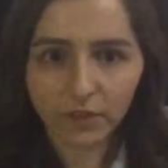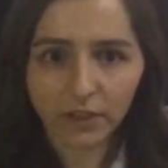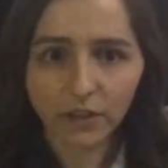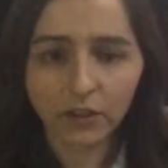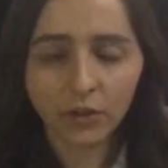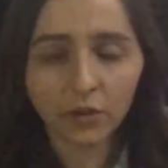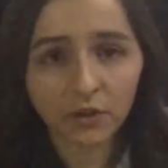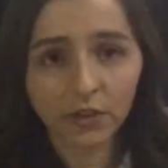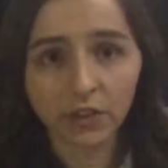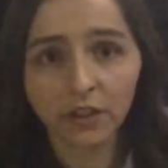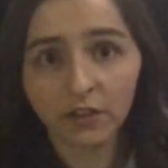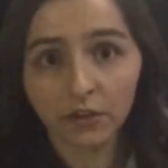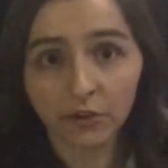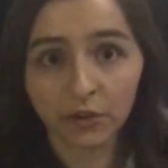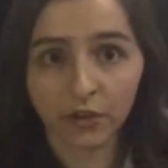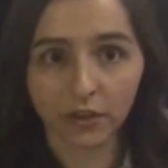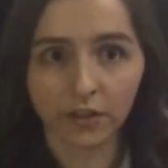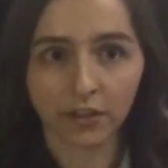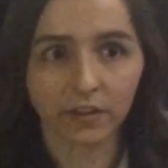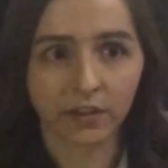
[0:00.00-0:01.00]
Using
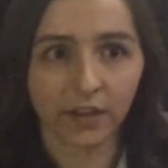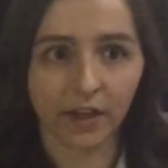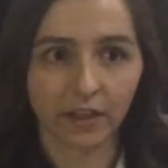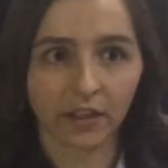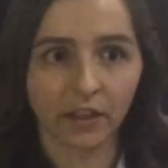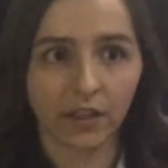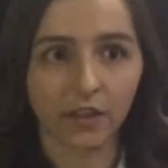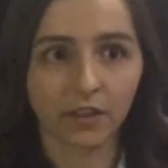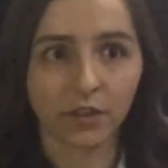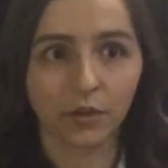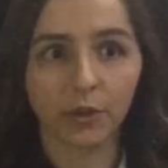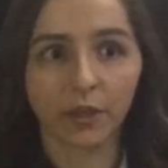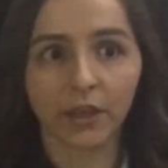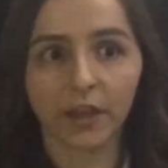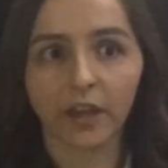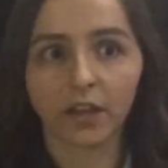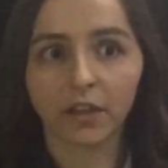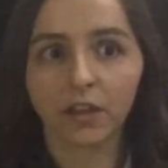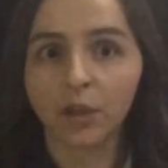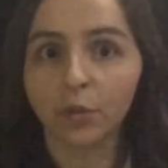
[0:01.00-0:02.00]
those techniques, we
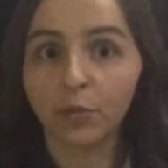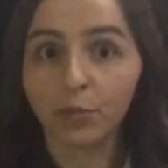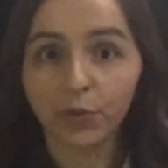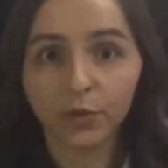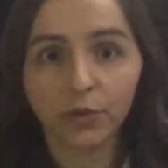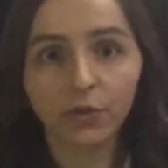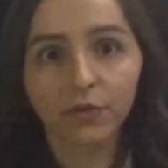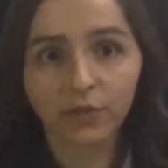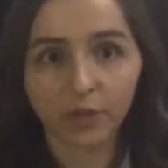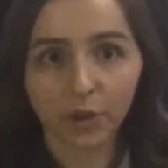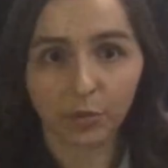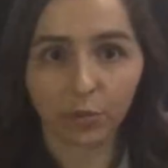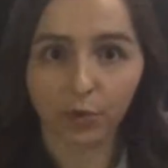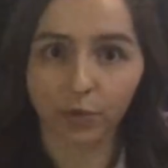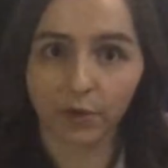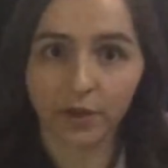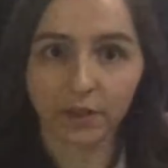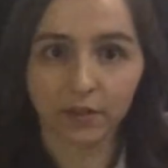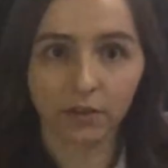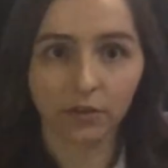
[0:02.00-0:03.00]
can improve
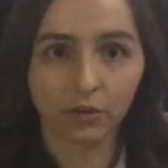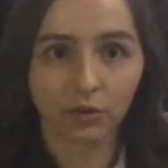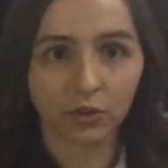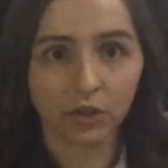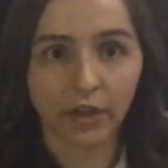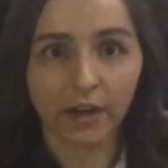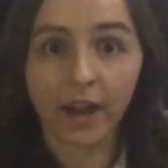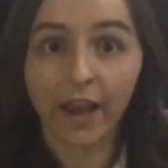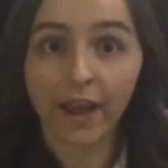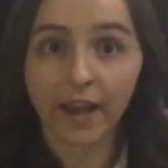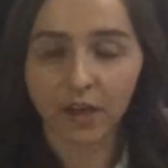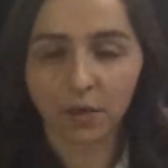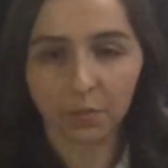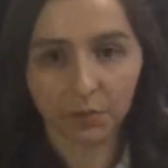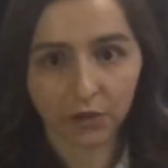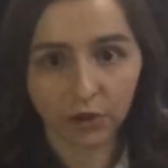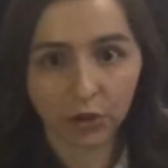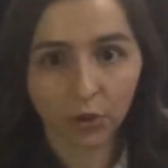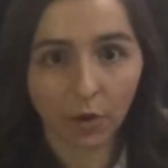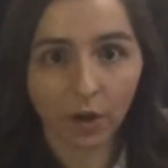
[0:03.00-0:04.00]
temporal resolution and
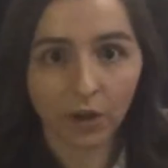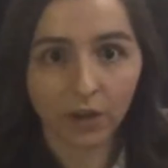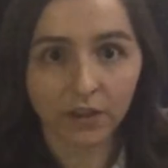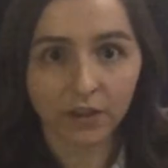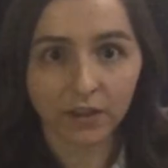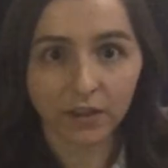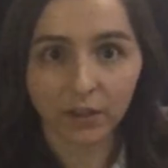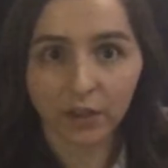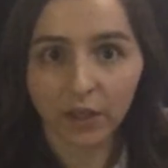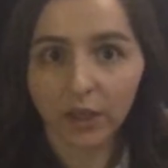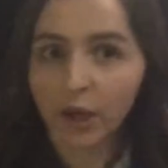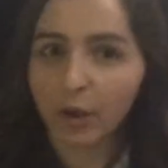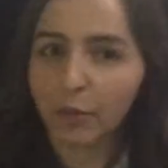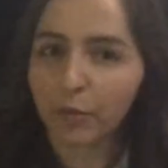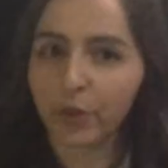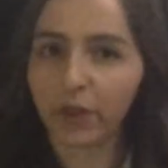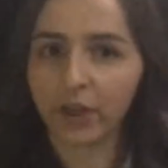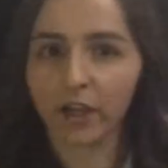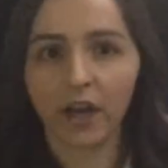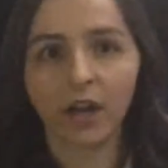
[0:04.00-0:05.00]
image quality,
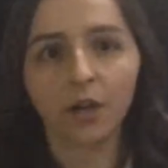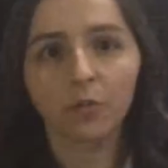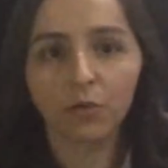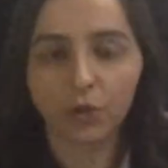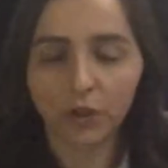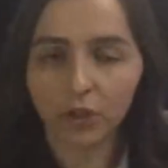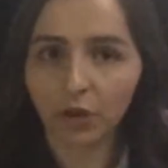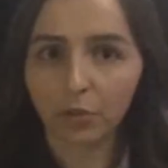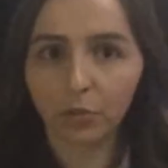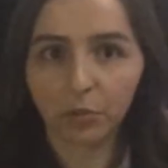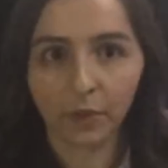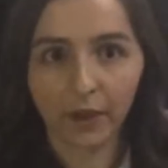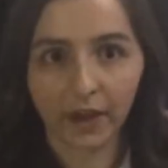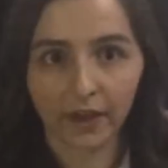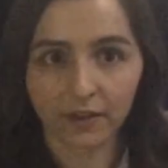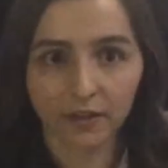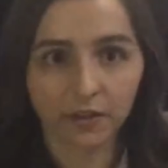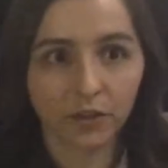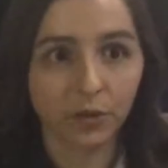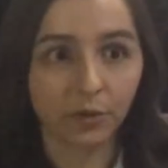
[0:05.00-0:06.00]
but they are more
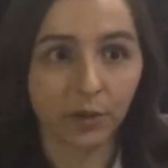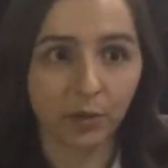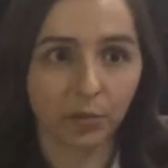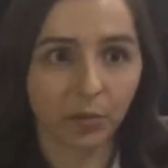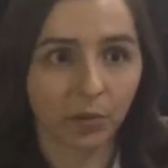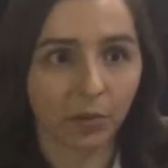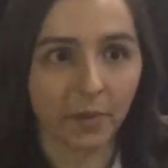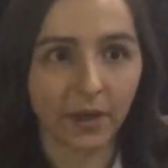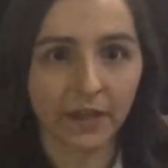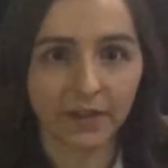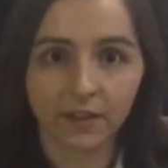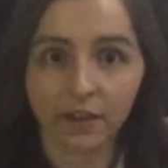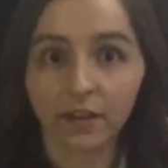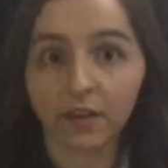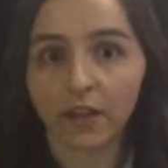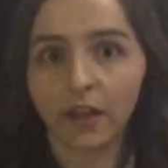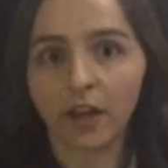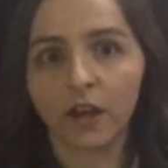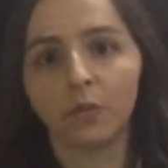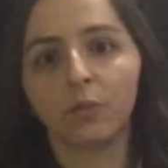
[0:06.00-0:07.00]
complex to implement
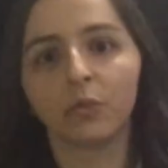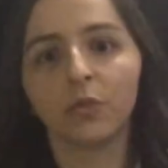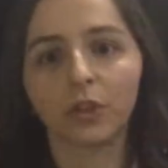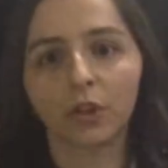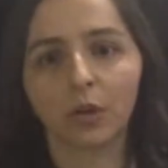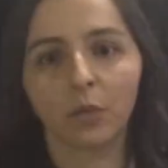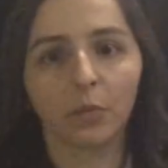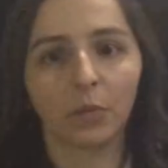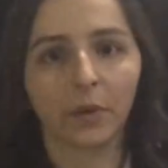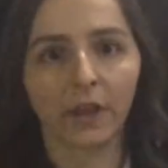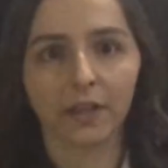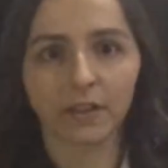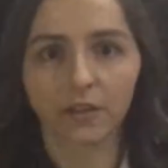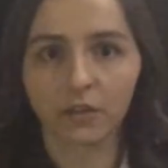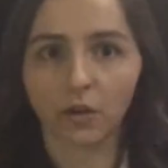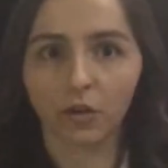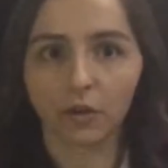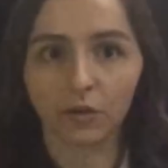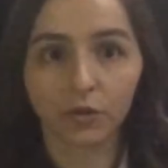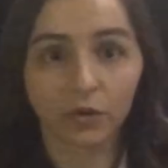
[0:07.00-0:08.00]
and they are more
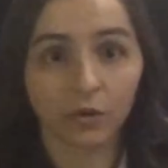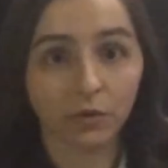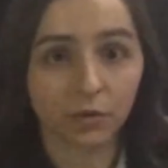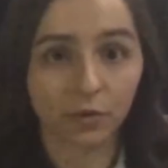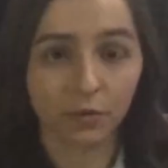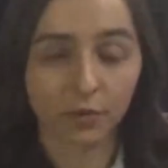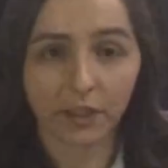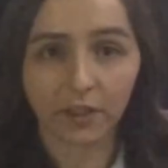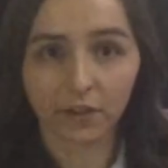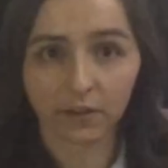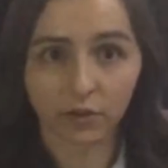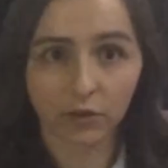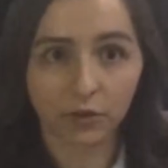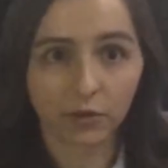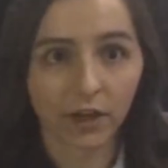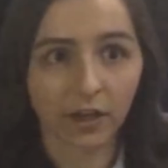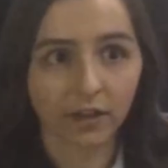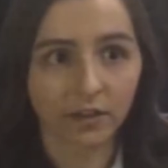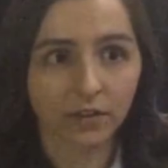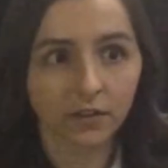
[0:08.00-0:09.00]
complex also to
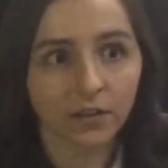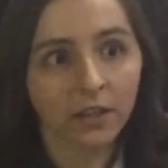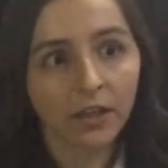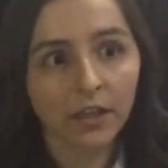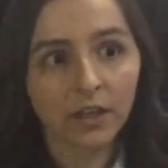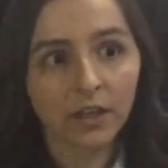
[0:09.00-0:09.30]
reconstruct.